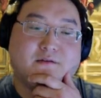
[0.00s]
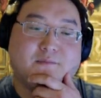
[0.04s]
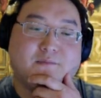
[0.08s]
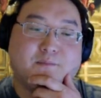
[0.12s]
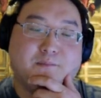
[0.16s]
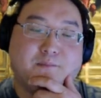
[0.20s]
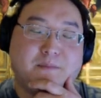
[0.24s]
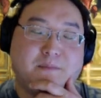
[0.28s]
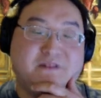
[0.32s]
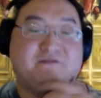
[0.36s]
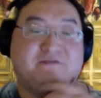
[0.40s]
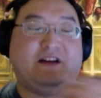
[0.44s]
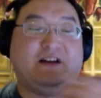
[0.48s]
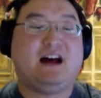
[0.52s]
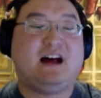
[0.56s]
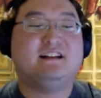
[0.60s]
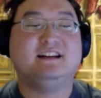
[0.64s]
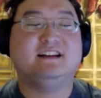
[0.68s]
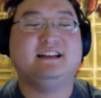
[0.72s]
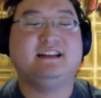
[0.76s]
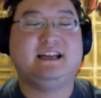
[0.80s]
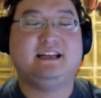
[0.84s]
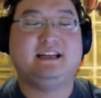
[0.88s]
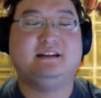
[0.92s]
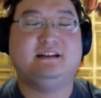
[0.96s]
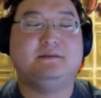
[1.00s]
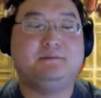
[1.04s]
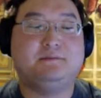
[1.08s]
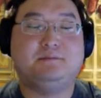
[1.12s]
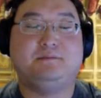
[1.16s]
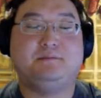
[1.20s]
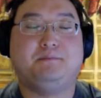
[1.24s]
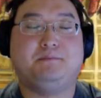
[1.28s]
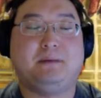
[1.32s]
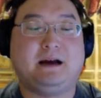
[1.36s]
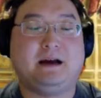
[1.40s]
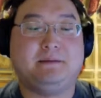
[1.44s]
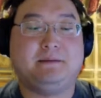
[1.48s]
be validated
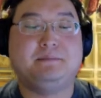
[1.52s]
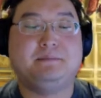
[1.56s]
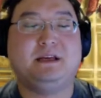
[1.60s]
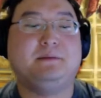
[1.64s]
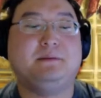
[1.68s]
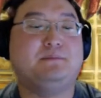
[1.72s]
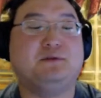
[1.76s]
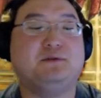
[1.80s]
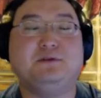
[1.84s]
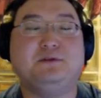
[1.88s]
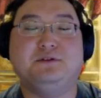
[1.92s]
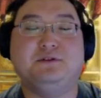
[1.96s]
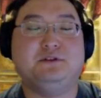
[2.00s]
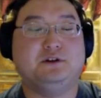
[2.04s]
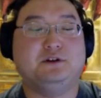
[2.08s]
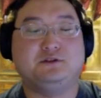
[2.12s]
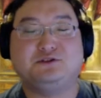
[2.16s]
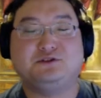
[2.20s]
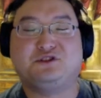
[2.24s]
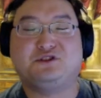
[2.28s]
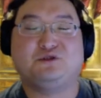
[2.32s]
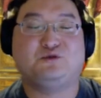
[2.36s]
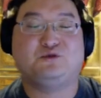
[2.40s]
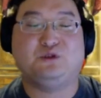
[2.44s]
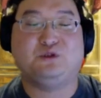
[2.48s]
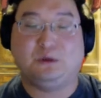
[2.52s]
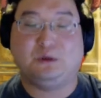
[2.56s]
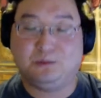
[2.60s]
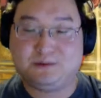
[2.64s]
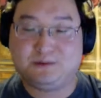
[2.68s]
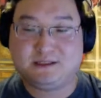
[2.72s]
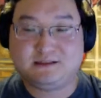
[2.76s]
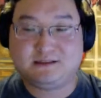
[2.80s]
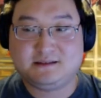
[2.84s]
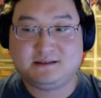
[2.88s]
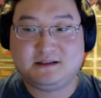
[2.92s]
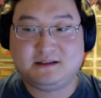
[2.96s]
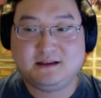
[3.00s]
by people in those
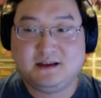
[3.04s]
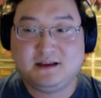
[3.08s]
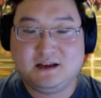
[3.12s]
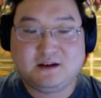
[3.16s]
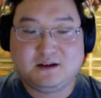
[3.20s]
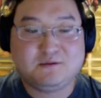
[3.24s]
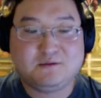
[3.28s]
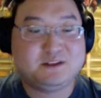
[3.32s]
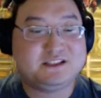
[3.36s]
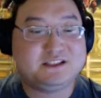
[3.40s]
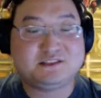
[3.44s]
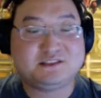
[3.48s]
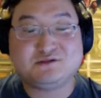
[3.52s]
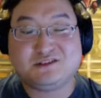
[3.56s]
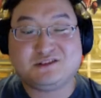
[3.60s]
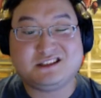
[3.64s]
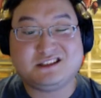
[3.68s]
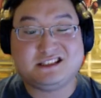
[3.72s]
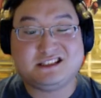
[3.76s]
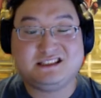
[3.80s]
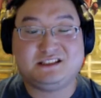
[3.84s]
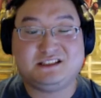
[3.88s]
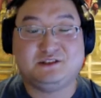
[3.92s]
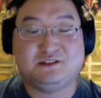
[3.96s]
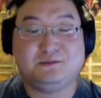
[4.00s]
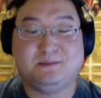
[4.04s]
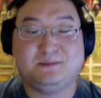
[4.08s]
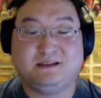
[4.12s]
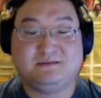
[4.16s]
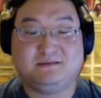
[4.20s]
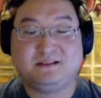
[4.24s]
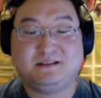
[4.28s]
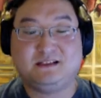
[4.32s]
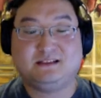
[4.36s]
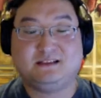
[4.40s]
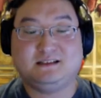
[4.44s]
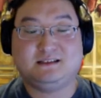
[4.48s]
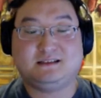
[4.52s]
groups, which is really stupid
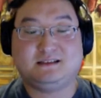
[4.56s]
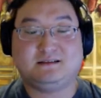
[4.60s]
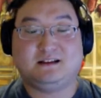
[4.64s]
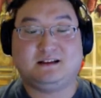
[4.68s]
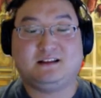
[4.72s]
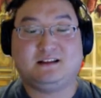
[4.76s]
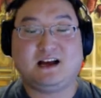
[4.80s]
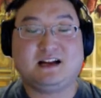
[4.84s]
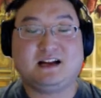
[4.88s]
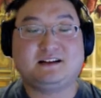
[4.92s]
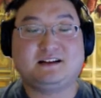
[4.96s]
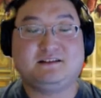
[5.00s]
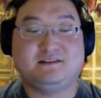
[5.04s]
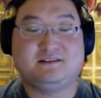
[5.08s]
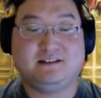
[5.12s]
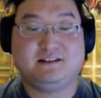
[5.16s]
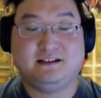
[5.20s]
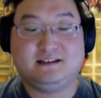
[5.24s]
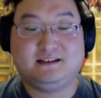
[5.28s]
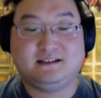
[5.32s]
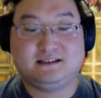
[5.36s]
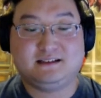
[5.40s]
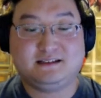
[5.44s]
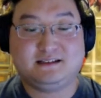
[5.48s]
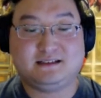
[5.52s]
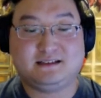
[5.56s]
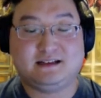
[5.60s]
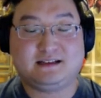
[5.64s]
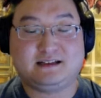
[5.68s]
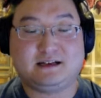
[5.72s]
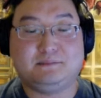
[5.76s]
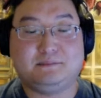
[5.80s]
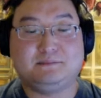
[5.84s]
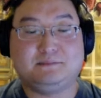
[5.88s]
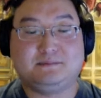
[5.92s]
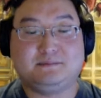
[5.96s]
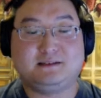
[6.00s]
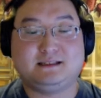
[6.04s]
because a lot of Koreans, like
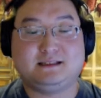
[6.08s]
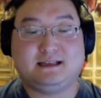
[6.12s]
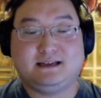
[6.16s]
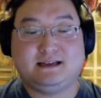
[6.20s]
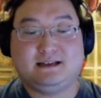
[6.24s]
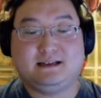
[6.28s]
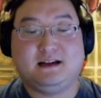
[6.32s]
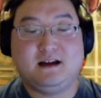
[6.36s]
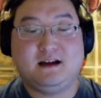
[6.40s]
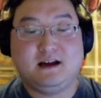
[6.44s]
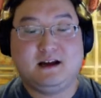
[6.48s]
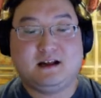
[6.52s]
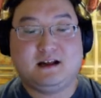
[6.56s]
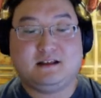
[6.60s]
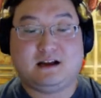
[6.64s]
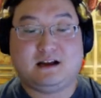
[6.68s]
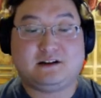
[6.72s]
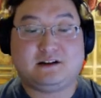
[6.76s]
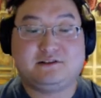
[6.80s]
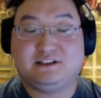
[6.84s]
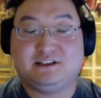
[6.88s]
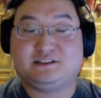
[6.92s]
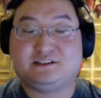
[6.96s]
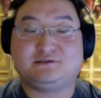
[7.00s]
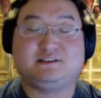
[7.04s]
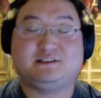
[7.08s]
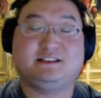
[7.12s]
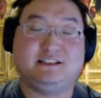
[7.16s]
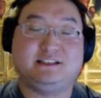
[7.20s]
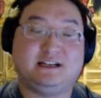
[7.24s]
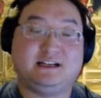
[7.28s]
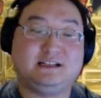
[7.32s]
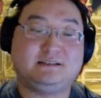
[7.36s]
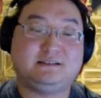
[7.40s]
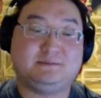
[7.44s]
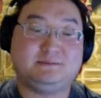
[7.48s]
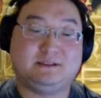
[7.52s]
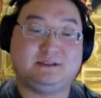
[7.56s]
I'm saying, a lot of Koreans are really
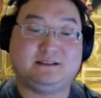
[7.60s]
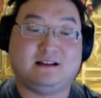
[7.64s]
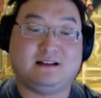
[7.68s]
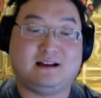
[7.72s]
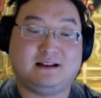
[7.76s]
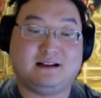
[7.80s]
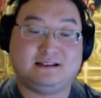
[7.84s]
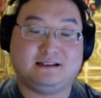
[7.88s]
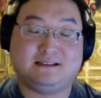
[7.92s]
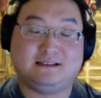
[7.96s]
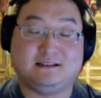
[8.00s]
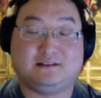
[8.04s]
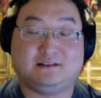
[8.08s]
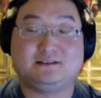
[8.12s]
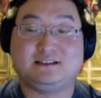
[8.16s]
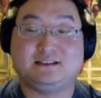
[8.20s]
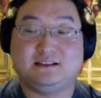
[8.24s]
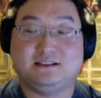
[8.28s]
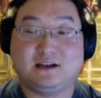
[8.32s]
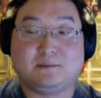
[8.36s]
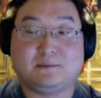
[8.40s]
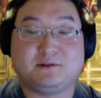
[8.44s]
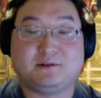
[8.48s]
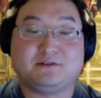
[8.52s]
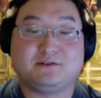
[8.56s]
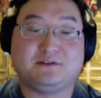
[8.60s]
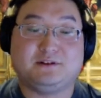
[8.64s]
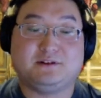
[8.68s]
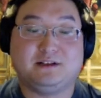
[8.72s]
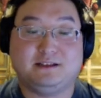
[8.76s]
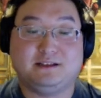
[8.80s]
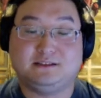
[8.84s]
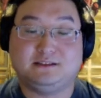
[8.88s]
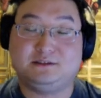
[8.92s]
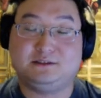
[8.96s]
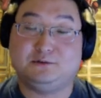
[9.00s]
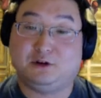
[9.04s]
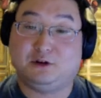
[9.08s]
nice, but there's a number of
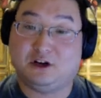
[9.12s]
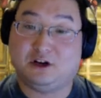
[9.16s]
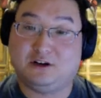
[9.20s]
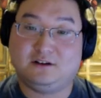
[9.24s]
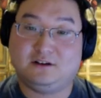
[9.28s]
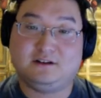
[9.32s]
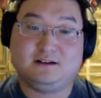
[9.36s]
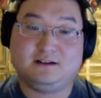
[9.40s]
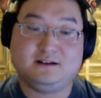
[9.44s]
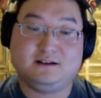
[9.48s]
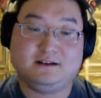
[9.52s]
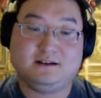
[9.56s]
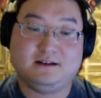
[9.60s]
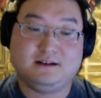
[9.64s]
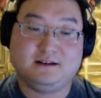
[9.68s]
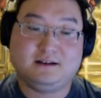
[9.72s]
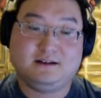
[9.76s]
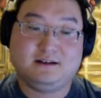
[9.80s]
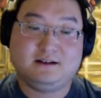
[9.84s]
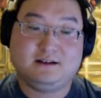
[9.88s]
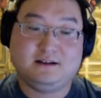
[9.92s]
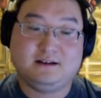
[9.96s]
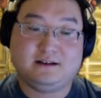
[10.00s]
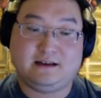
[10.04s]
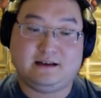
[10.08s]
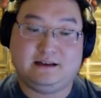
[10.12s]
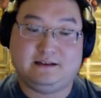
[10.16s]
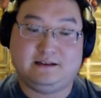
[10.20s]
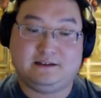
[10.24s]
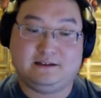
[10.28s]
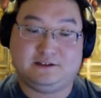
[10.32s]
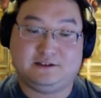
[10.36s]
Koreans who aren't, and they're